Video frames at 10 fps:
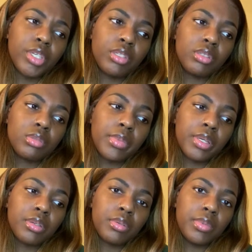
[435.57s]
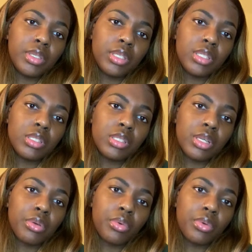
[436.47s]
it looks better when the lace is
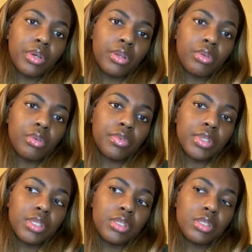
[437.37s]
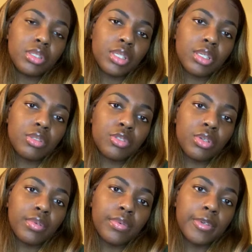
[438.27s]
not all cut off because then it's just like
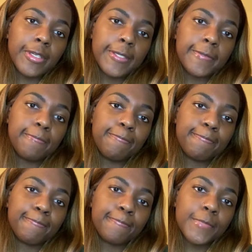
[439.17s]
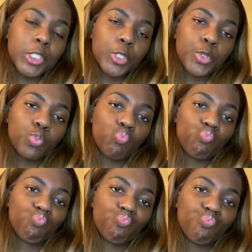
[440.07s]
straight forehead. So
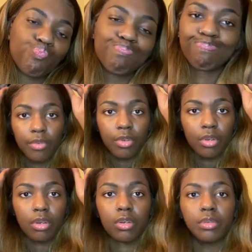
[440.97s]
for